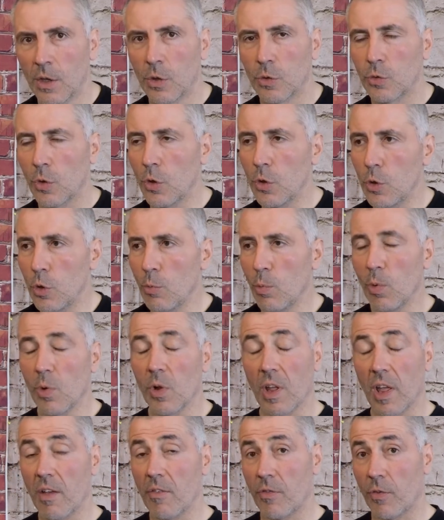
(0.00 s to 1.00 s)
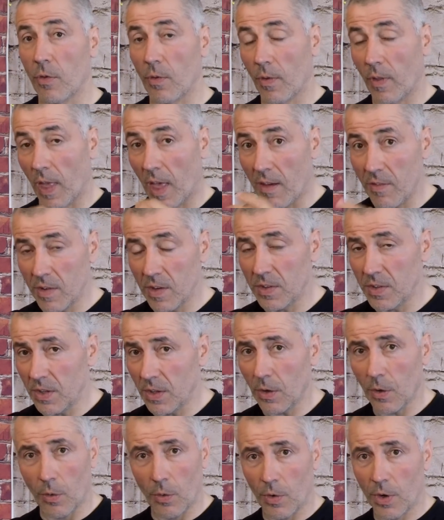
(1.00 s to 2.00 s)
So you will have everything
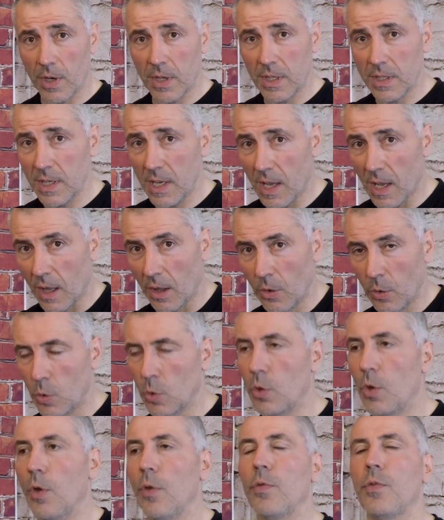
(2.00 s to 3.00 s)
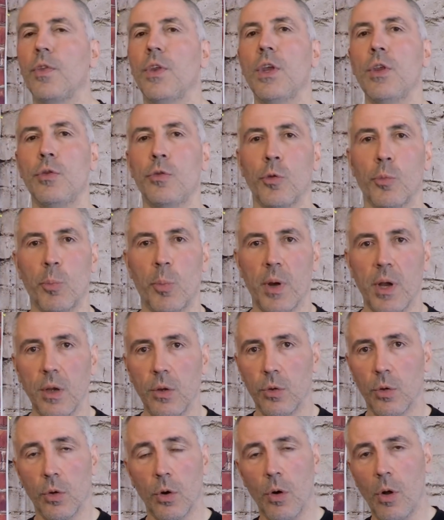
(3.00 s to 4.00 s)
already there. You don't need to bring
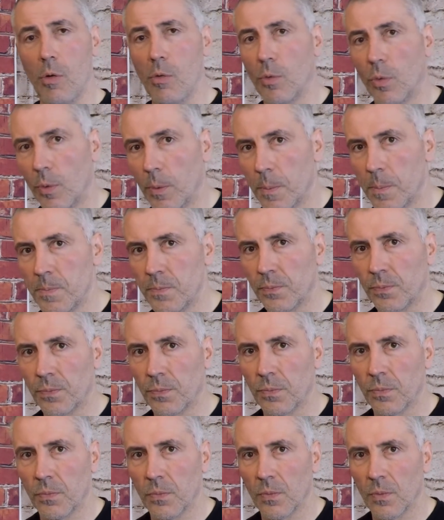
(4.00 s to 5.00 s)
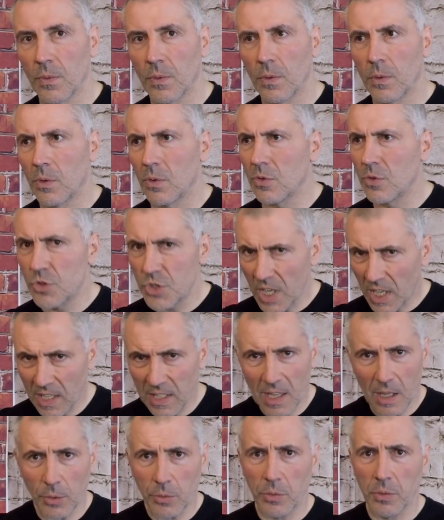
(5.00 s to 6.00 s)
your own. Check it
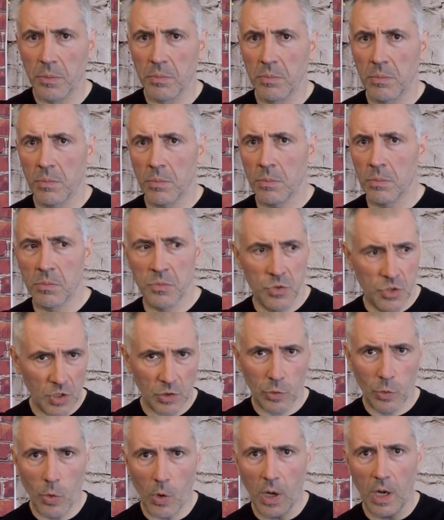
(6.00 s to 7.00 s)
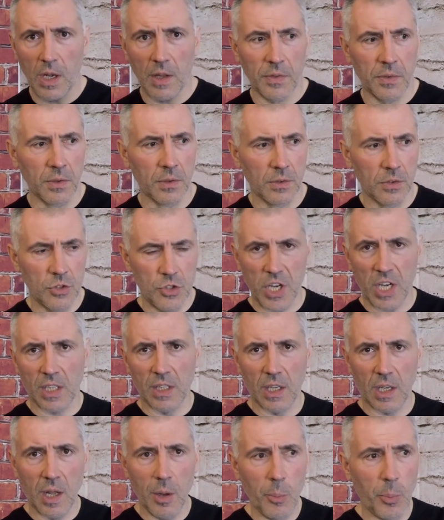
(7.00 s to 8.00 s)
out. Just Google it. Check
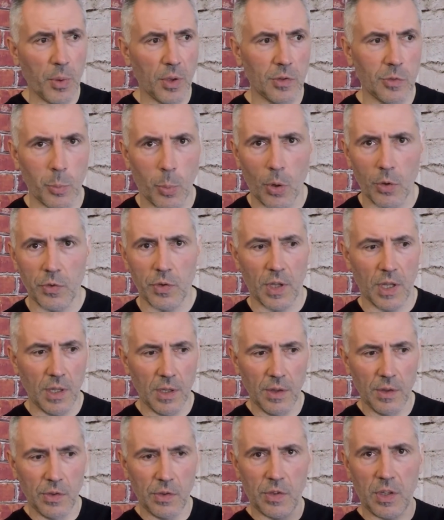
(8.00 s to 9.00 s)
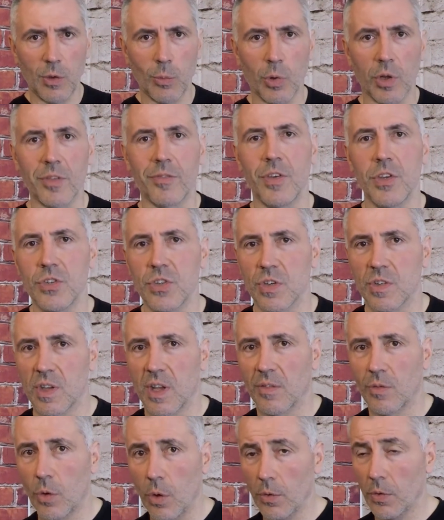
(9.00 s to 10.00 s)
the camping spots and see what features
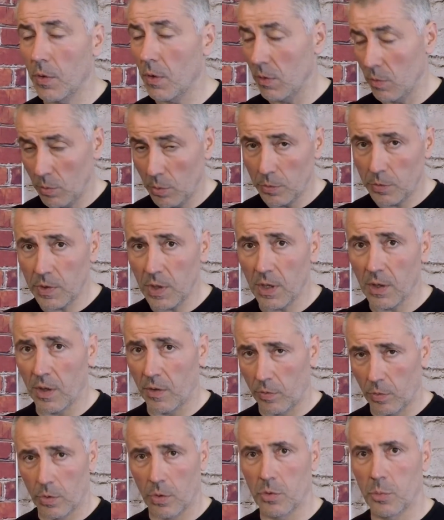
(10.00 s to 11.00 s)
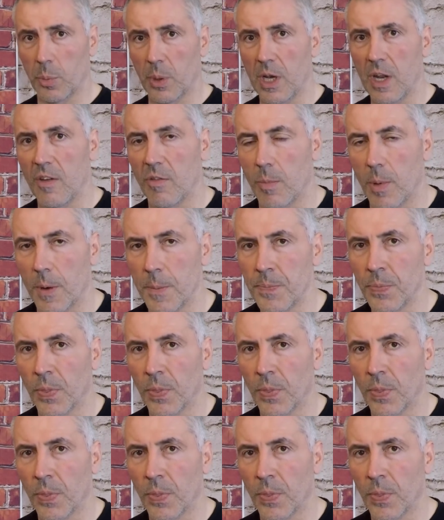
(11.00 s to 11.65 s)
they've got, and you'll see if you don't believe me.